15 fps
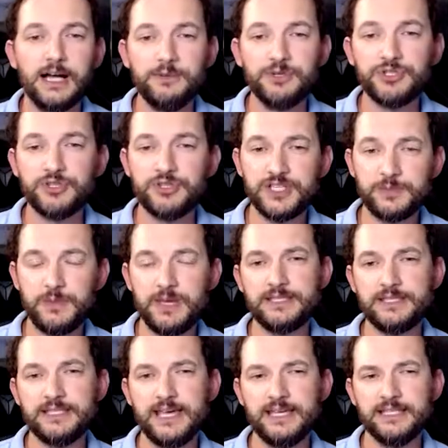So this
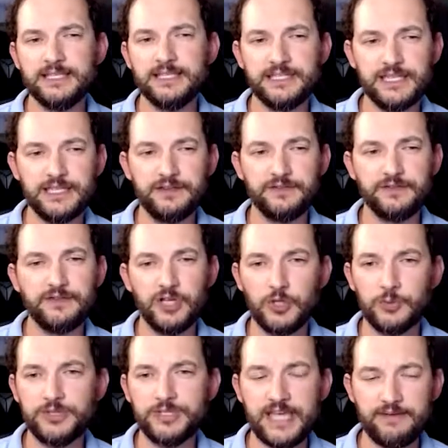means that instead of
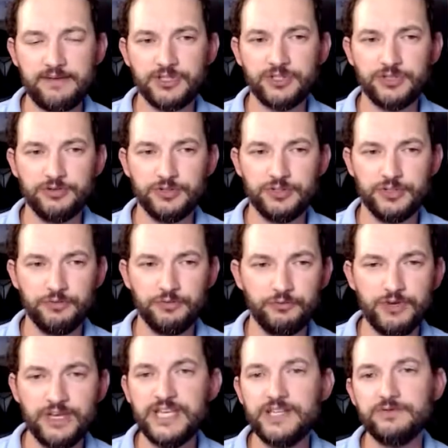developers having to,
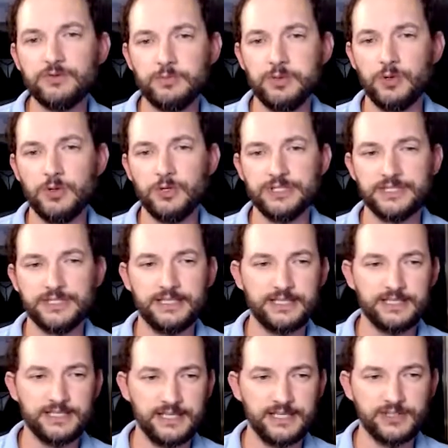read reports and
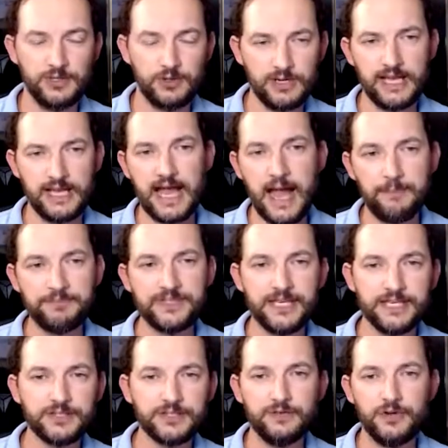it says, okay,
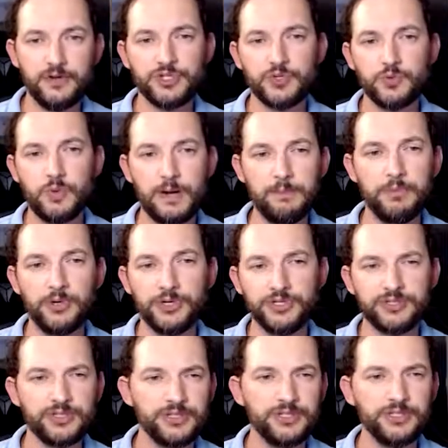update to version 1. Or
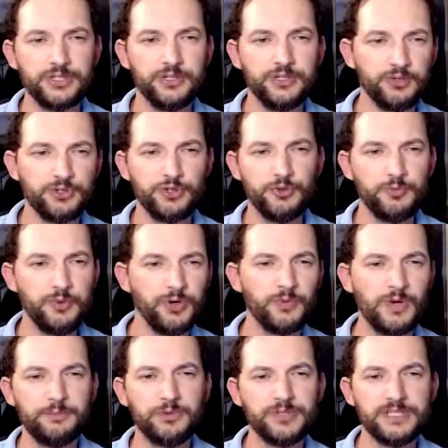
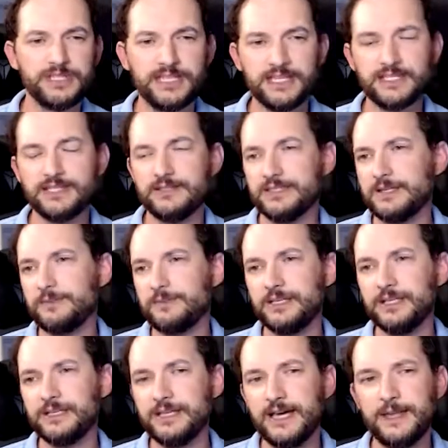2.1.6 or something
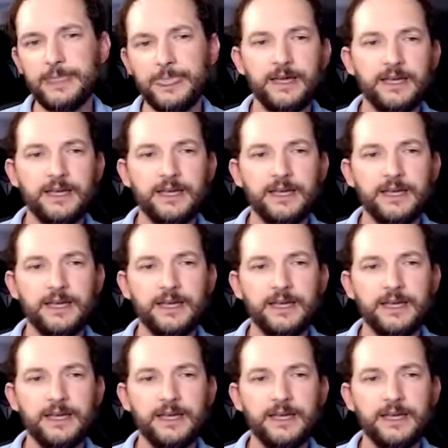like that.